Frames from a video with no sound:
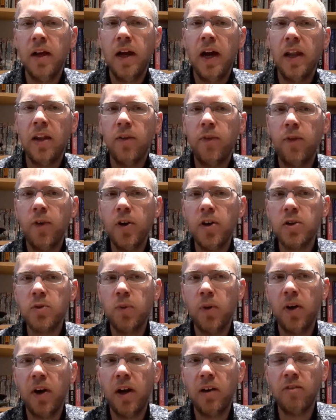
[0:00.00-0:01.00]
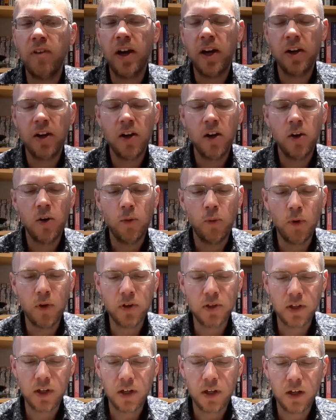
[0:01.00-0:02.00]
And the first one I read
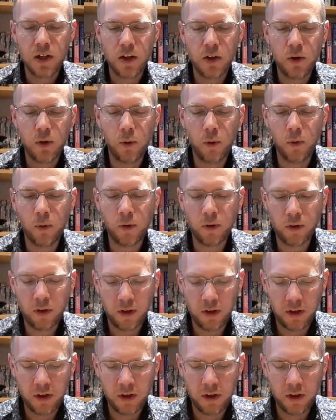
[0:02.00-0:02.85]
was called